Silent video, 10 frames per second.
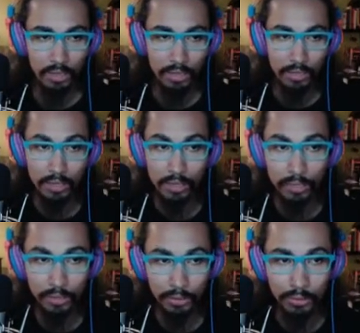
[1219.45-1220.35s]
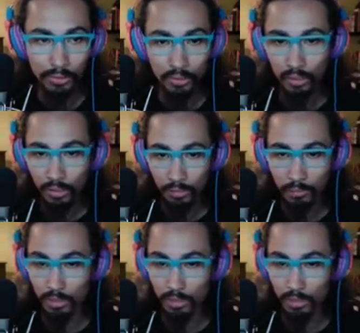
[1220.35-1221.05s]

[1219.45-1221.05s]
gonna kill you in the